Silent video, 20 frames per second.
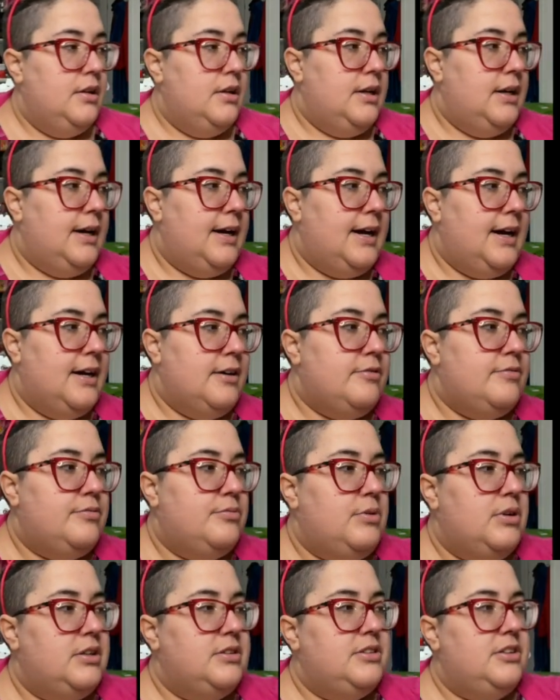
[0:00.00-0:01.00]
I have
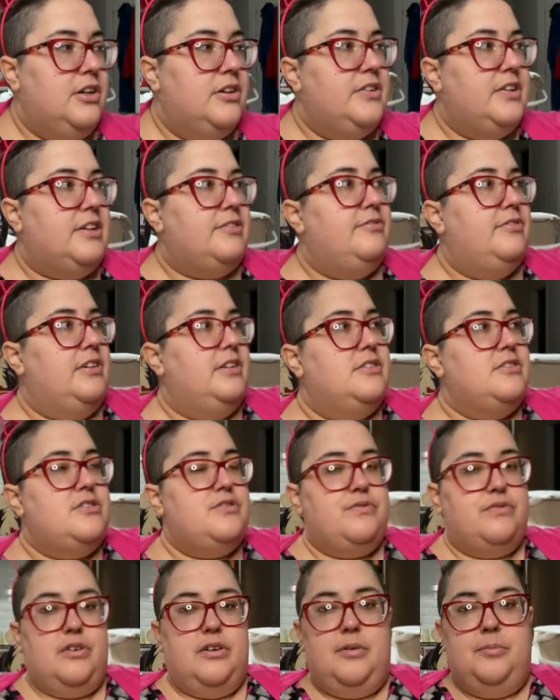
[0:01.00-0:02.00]
one yarn Advent
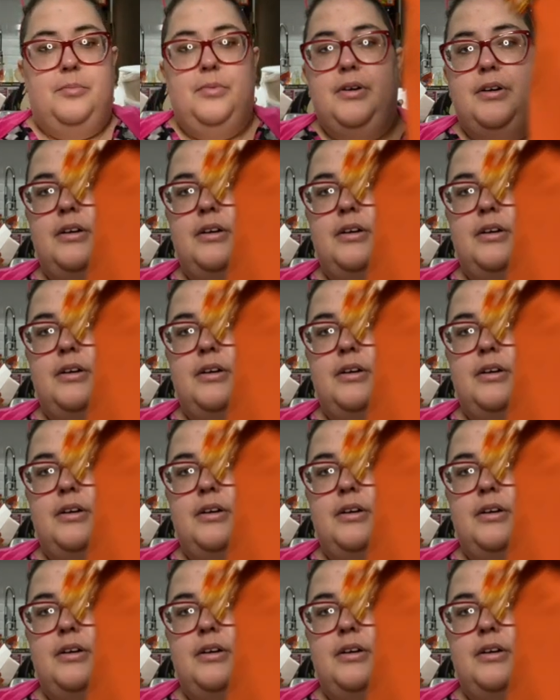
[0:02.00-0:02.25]
from